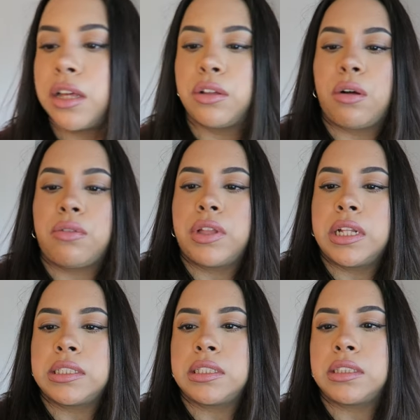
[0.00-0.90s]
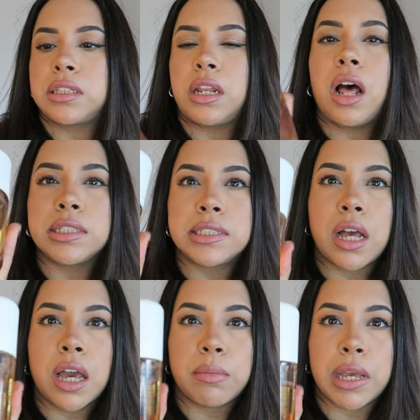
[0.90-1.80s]
I got this last
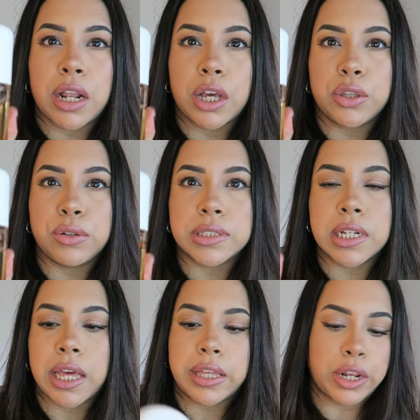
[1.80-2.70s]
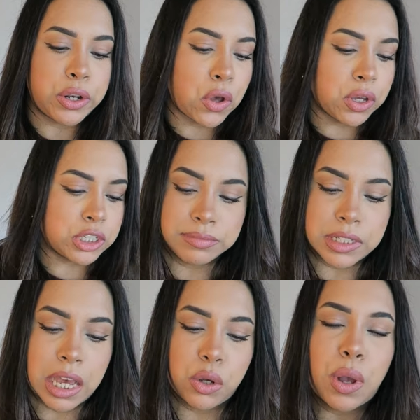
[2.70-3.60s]
time and I use it like a lot.
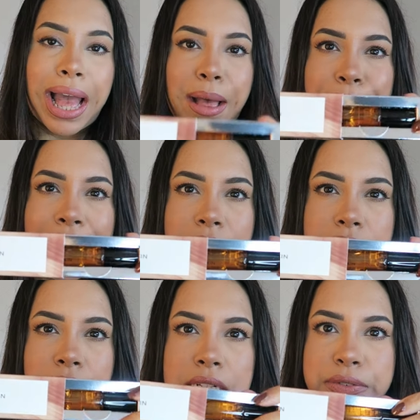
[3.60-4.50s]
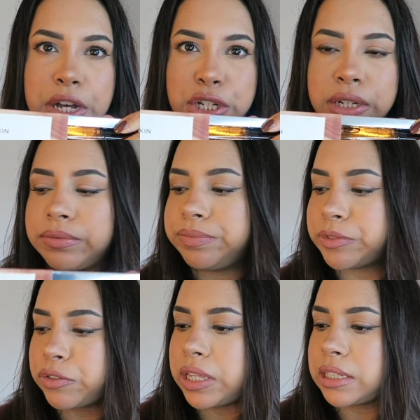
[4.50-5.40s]
I got handbag size version
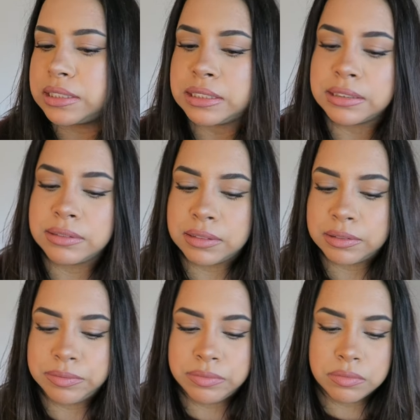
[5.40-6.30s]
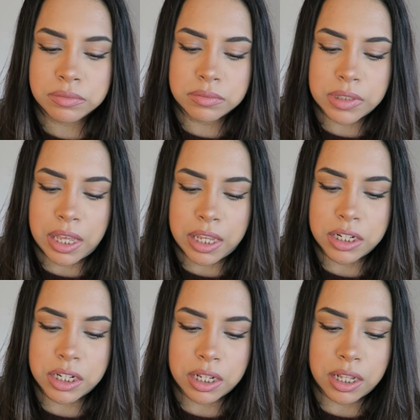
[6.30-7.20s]
of this
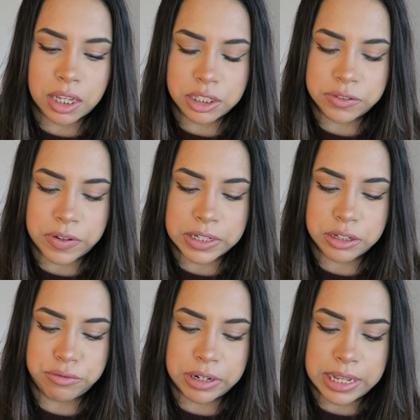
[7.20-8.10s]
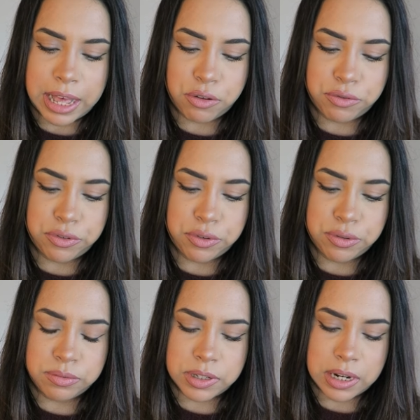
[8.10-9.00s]
and I just find it really
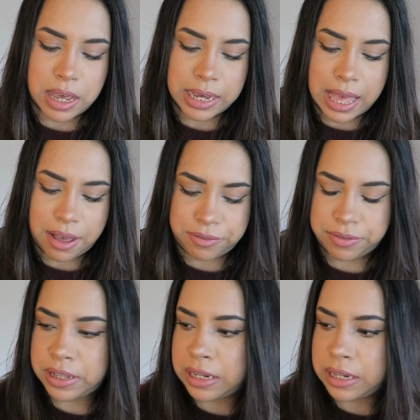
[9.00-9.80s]
helpful to like have